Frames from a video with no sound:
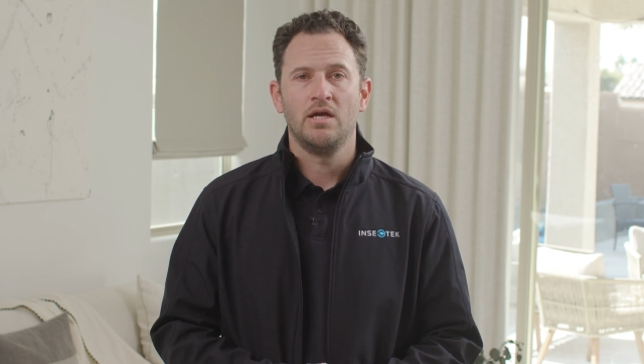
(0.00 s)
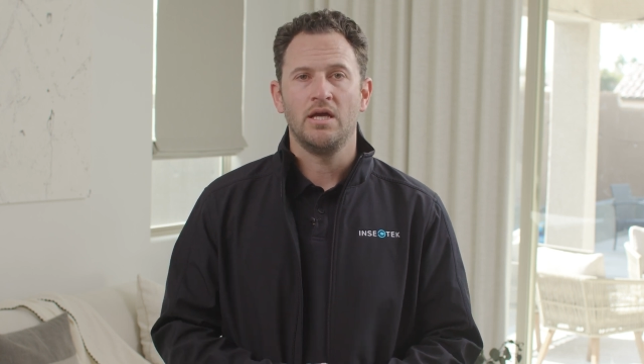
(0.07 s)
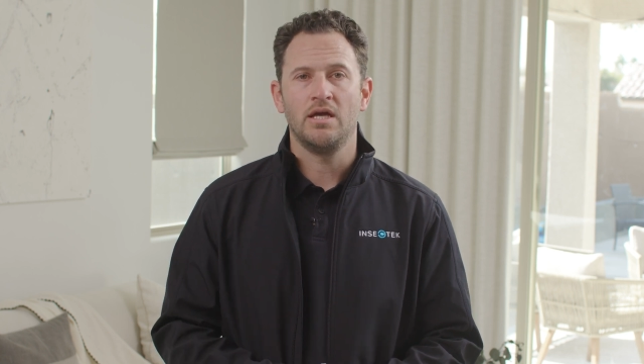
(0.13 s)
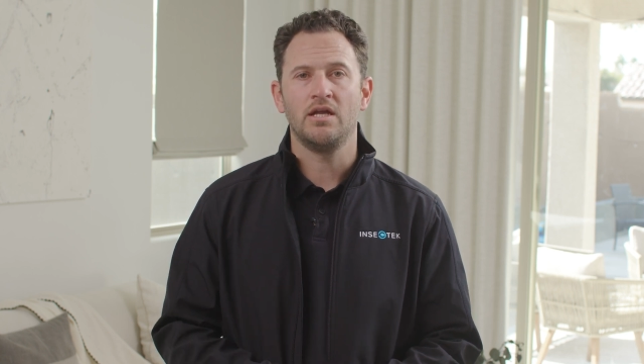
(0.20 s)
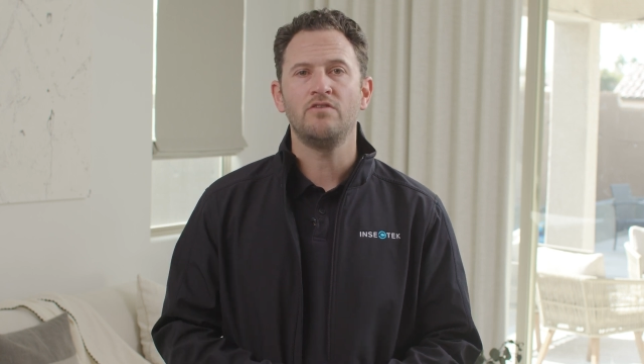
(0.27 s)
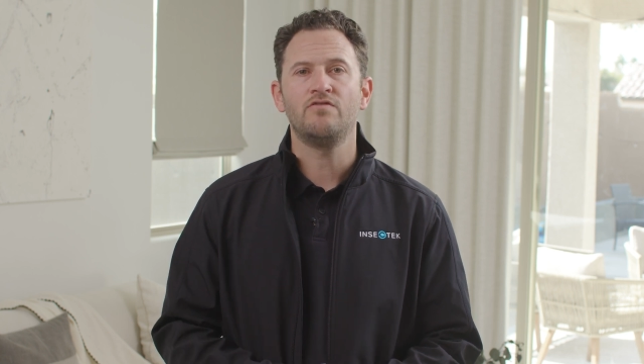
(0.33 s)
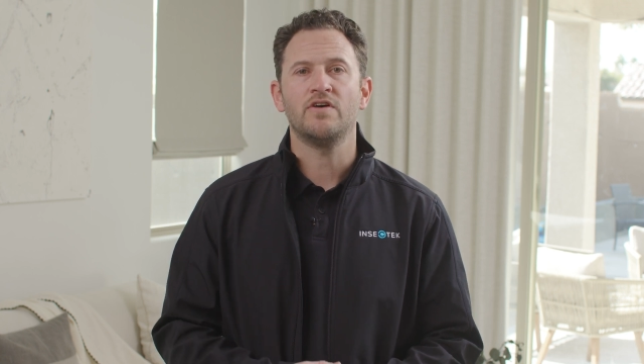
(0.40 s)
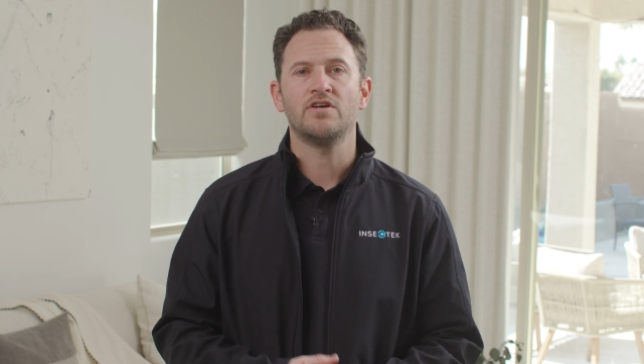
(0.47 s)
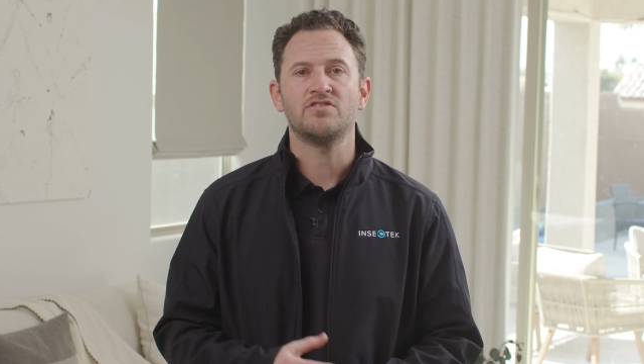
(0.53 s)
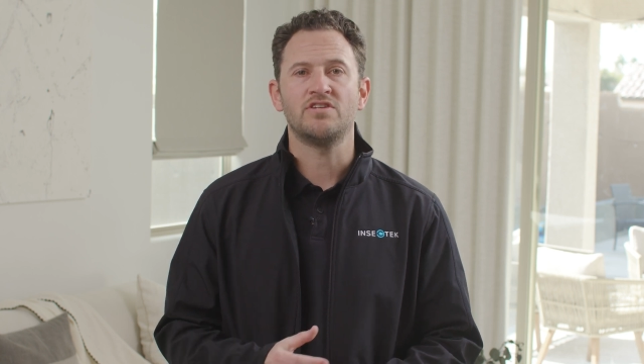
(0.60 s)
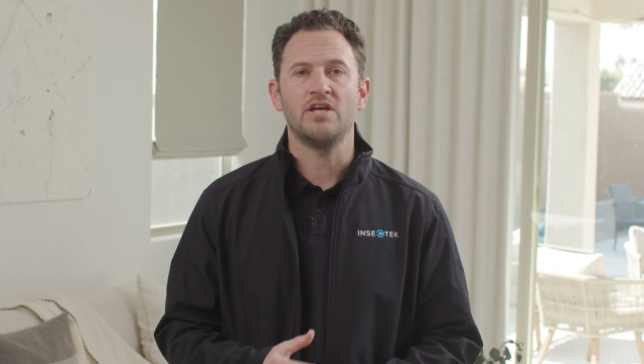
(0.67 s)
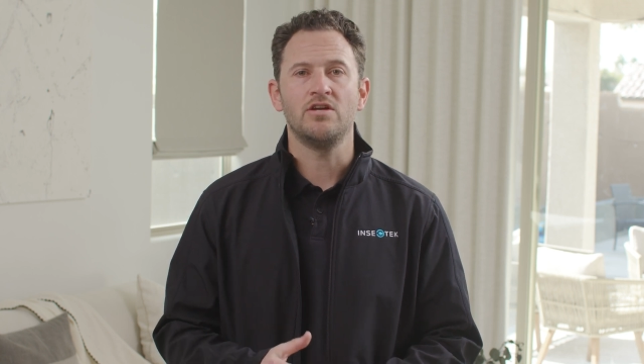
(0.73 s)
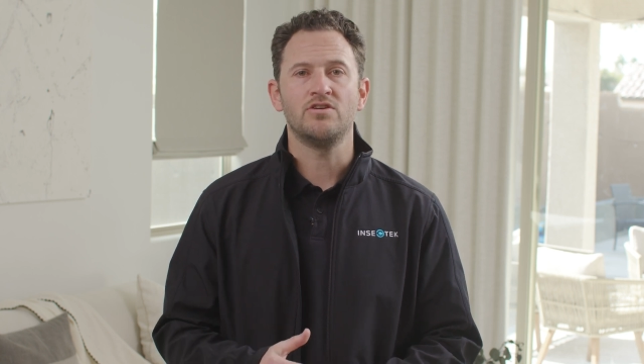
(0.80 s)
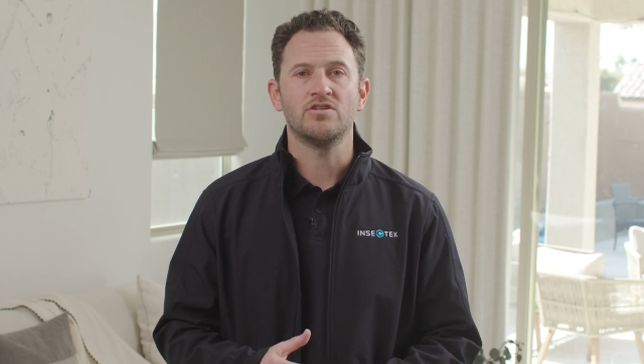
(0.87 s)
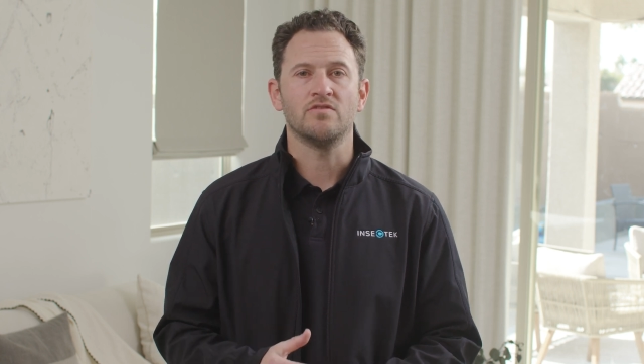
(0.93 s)
an
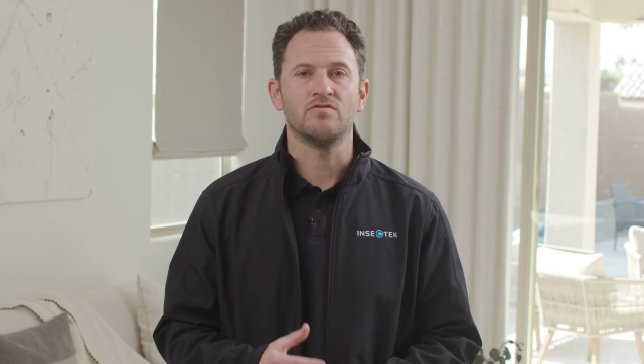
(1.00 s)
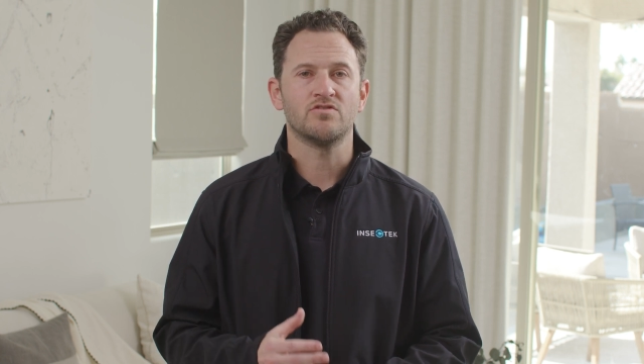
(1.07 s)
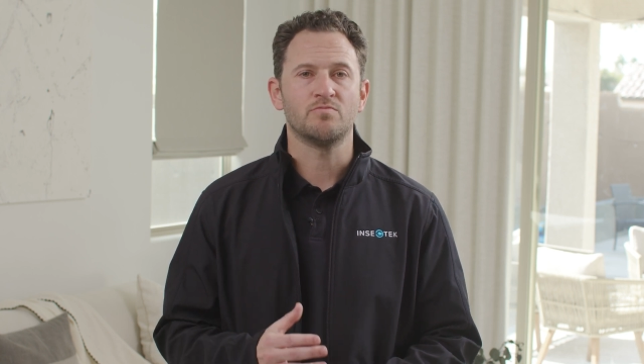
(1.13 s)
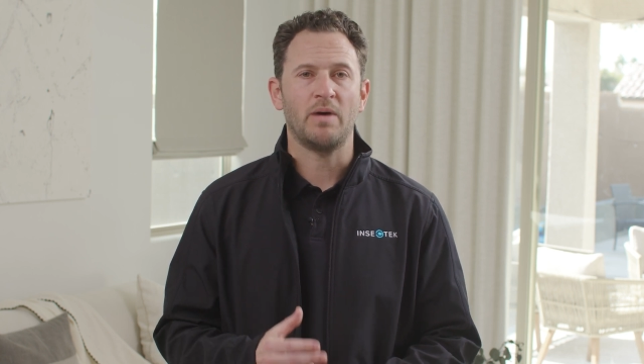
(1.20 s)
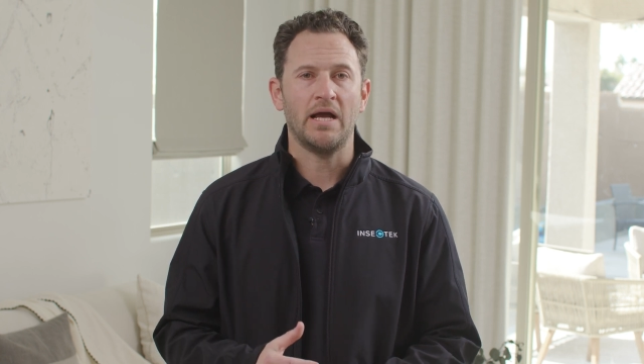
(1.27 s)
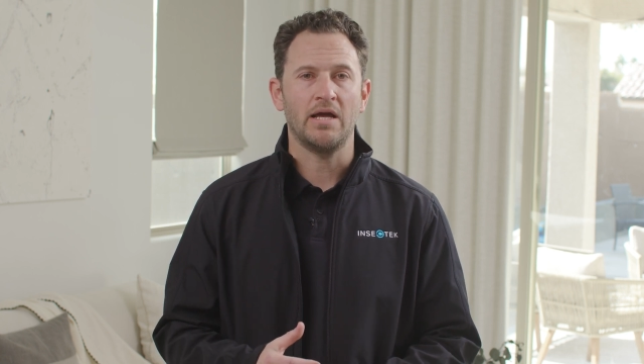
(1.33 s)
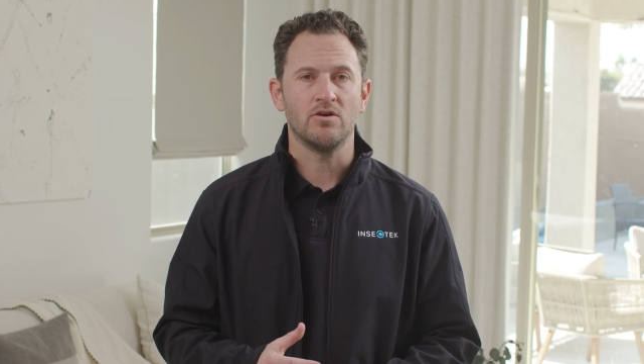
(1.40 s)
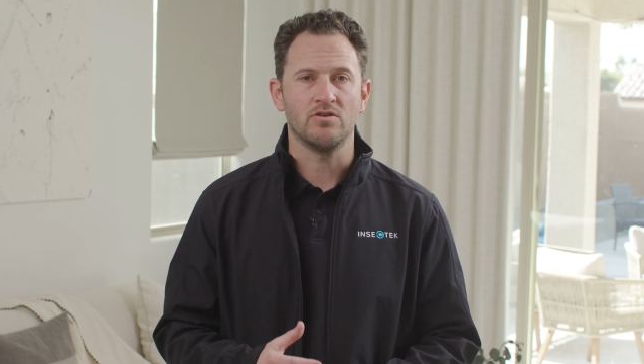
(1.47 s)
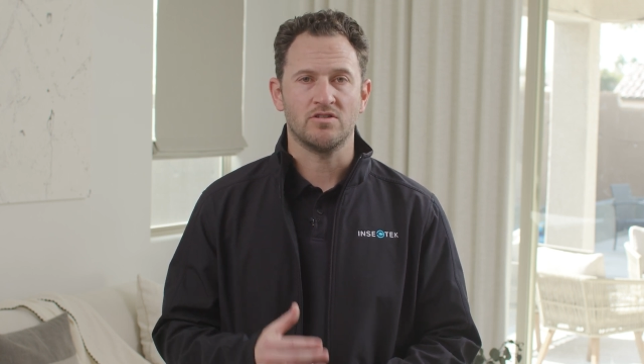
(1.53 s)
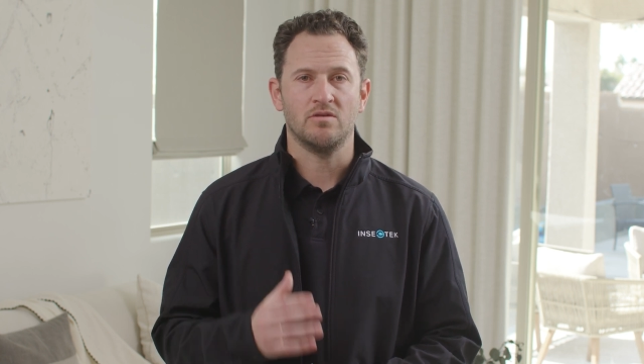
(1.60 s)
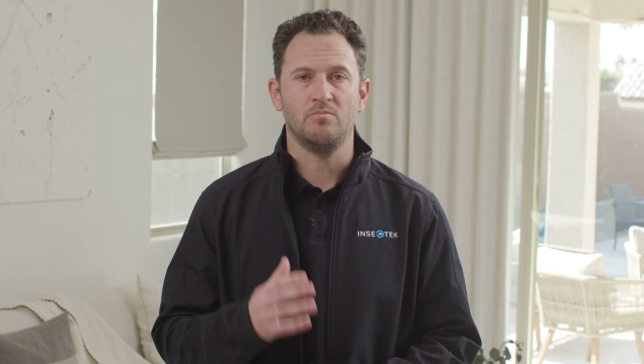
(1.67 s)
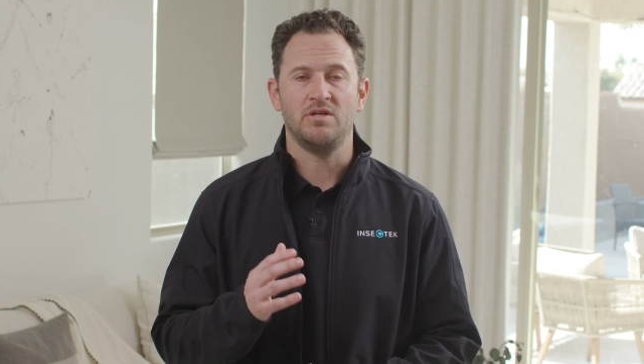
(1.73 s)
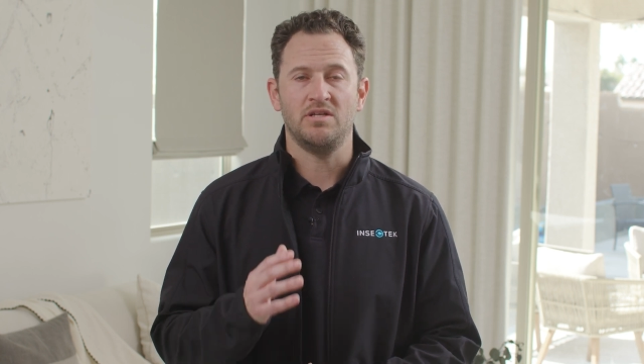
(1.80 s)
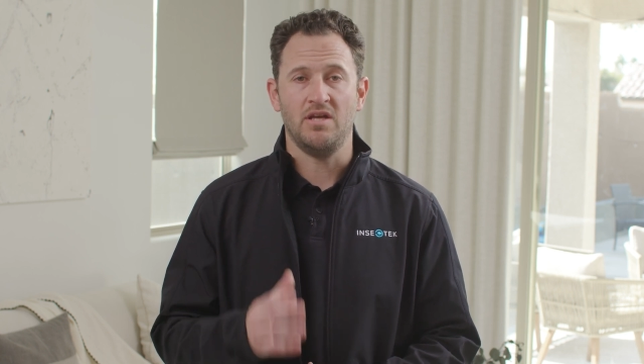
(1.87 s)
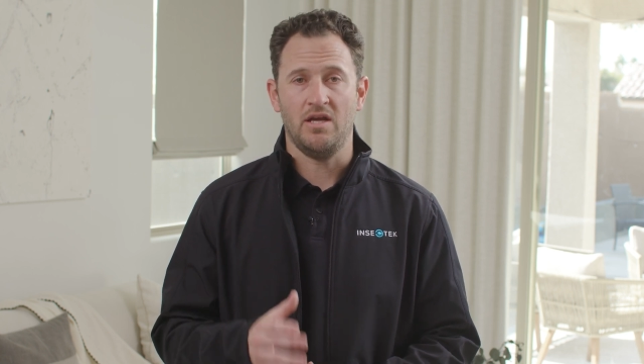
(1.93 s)
infestation of spiders can be